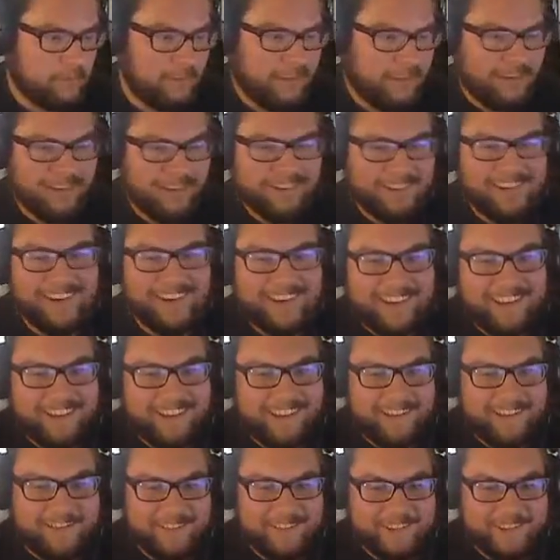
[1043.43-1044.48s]
Turning
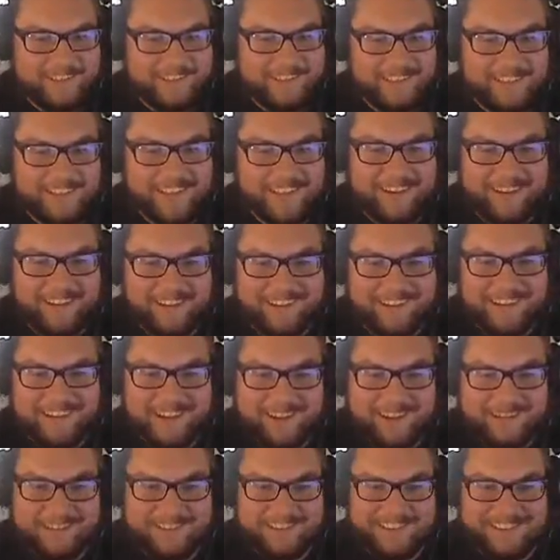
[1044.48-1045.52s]
on the Russian language
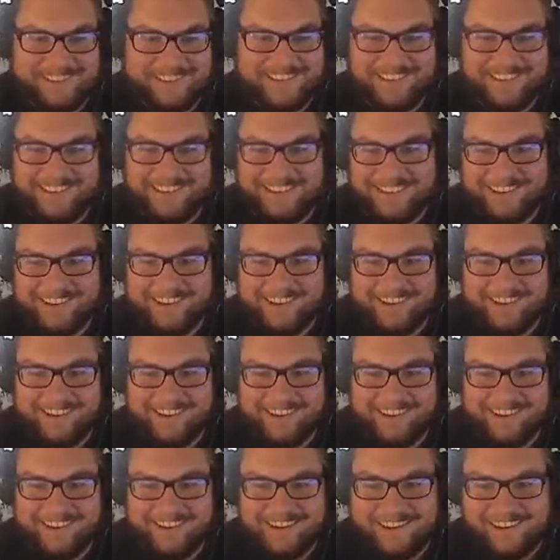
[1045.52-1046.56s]
option.
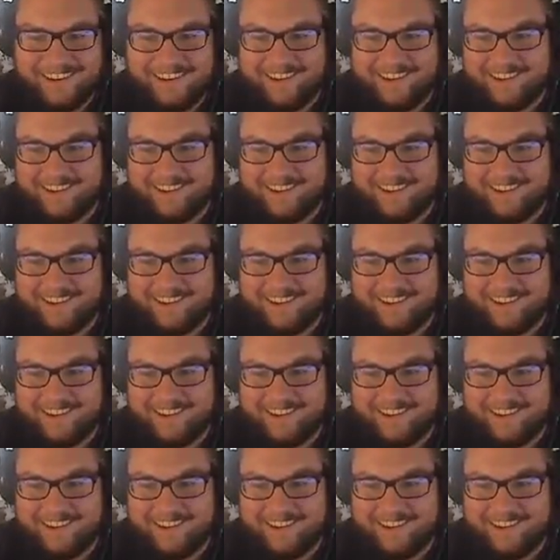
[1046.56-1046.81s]
I